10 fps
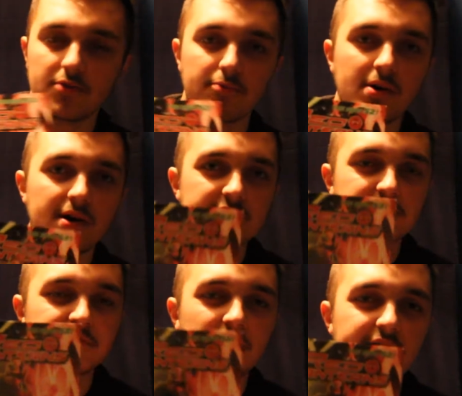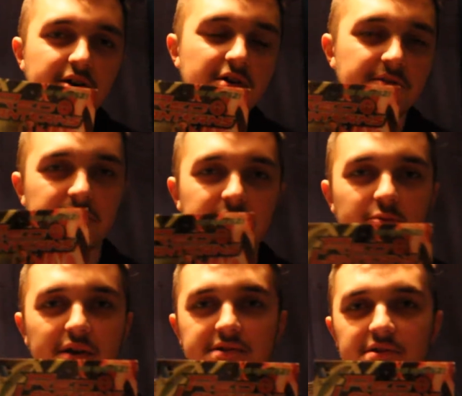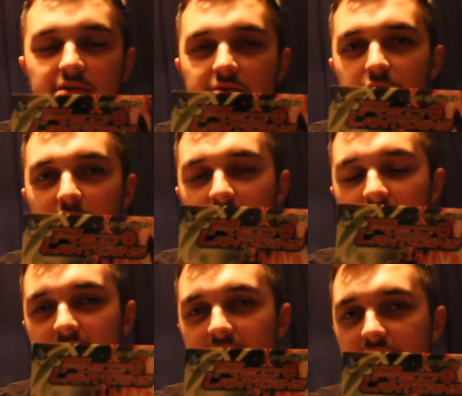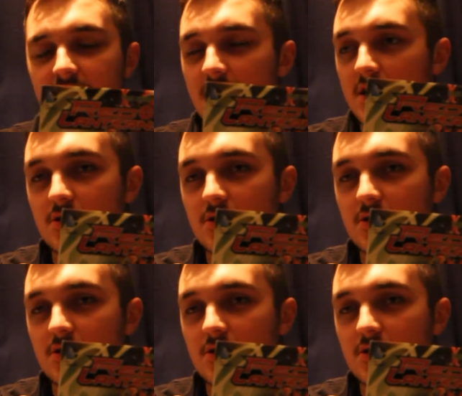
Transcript: rise of Guy Gardner in the ranks of the Red Lanterns.